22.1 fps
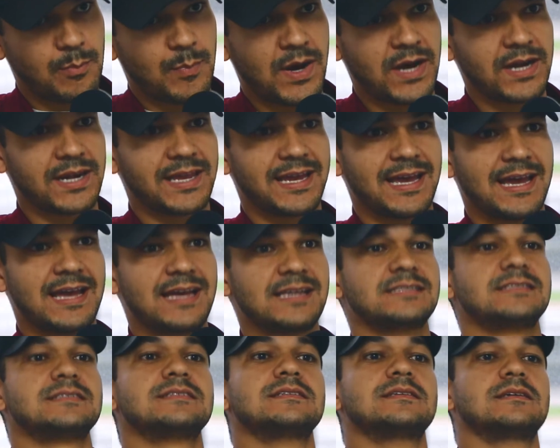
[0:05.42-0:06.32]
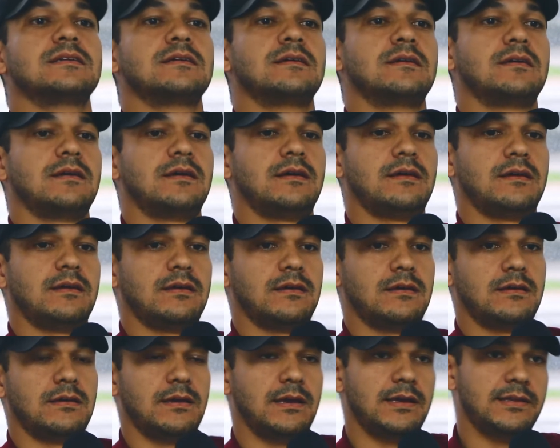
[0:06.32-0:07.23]
podcast.
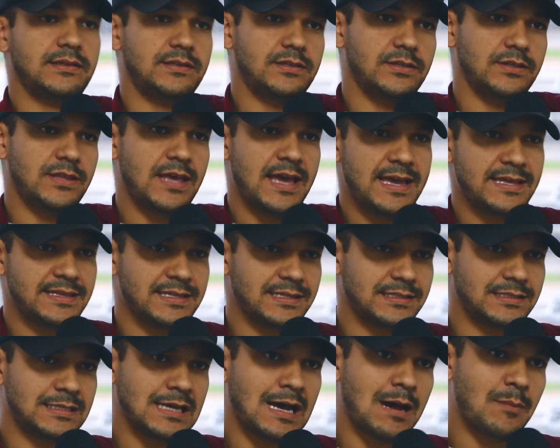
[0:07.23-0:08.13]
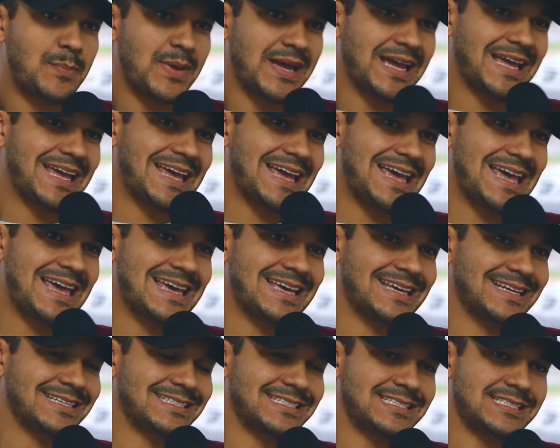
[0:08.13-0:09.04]
And today the topic
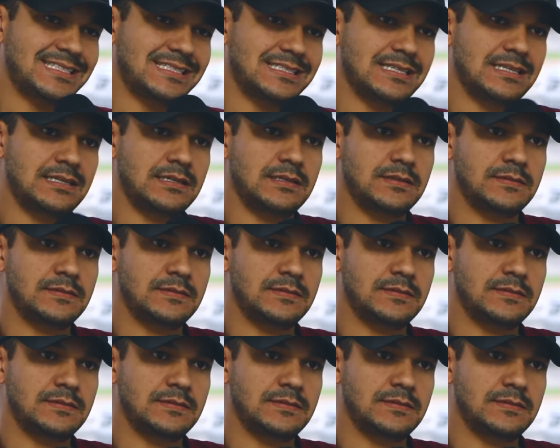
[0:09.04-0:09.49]
is...